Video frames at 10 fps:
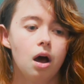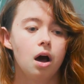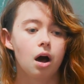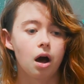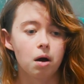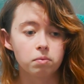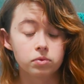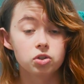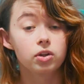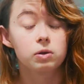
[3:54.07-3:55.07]

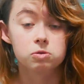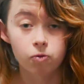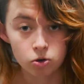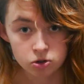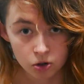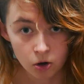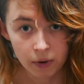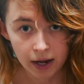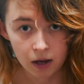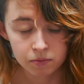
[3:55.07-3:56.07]
So then I was forced to go by
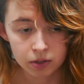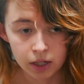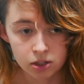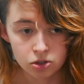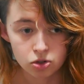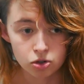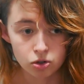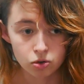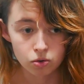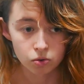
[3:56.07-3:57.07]
ambulance
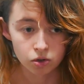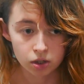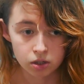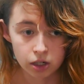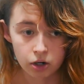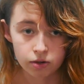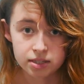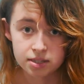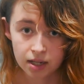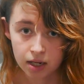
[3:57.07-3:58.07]
to the
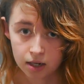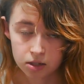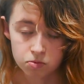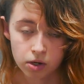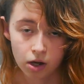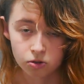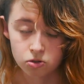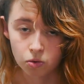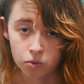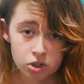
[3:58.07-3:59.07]
nearest city, because
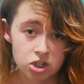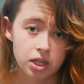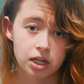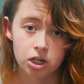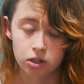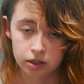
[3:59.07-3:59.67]
we're just like near